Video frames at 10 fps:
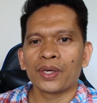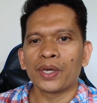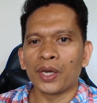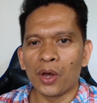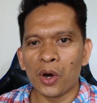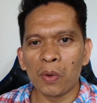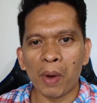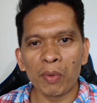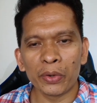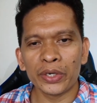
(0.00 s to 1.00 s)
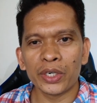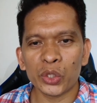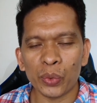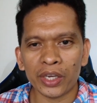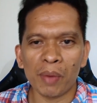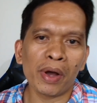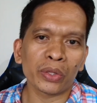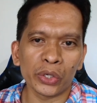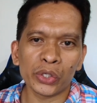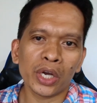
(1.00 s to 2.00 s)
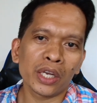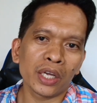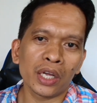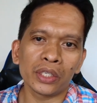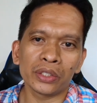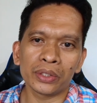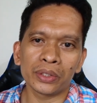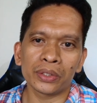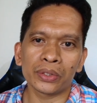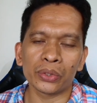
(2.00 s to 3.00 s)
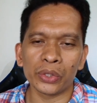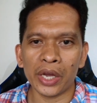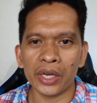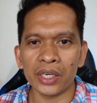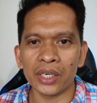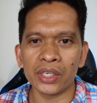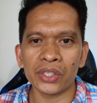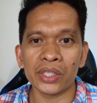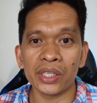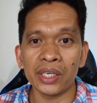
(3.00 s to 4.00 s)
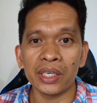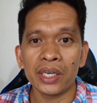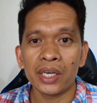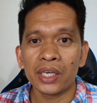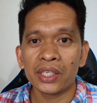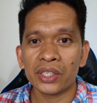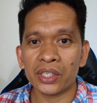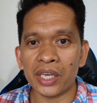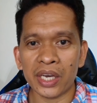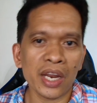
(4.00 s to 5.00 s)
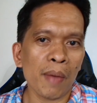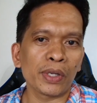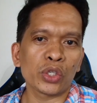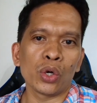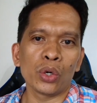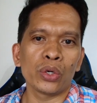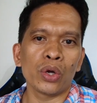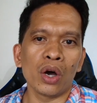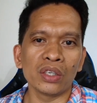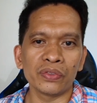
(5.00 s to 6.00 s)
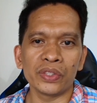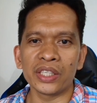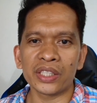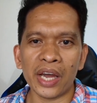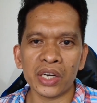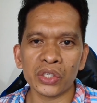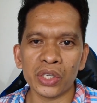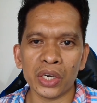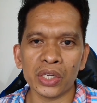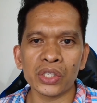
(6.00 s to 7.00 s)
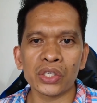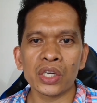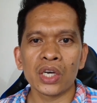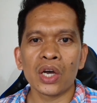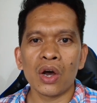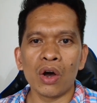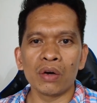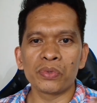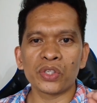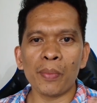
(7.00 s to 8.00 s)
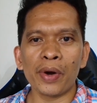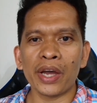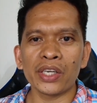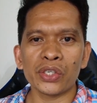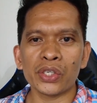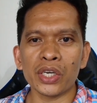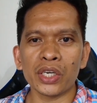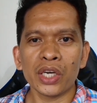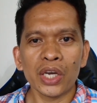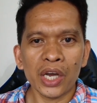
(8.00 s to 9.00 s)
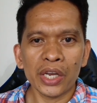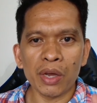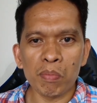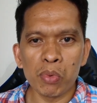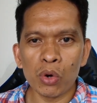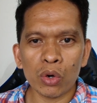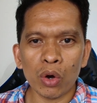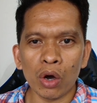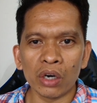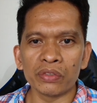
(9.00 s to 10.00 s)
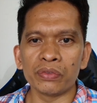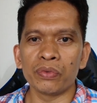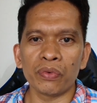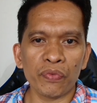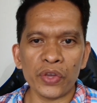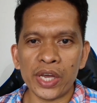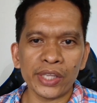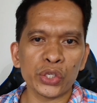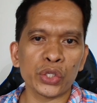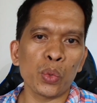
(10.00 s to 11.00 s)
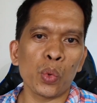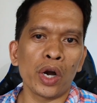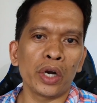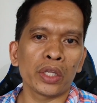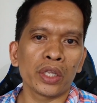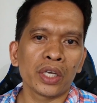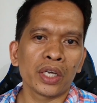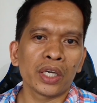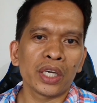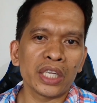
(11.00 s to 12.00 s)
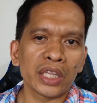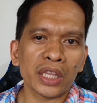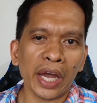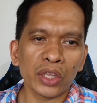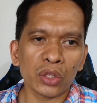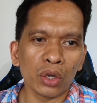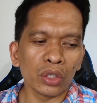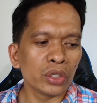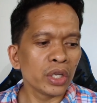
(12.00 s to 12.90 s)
Hello, Bible readers. Welcome back to our channel. Today is the second episode of the entire series of summarizing the book of Fee and Stewart entitled